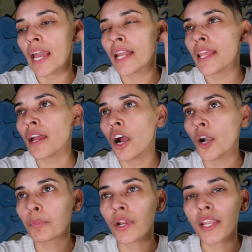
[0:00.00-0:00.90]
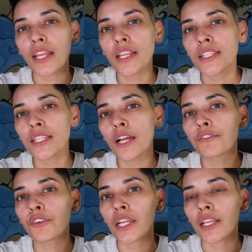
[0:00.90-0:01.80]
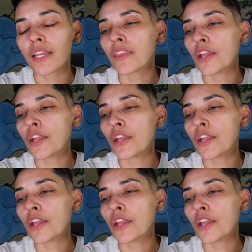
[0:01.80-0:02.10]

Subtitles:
Any heartbreak, any suffering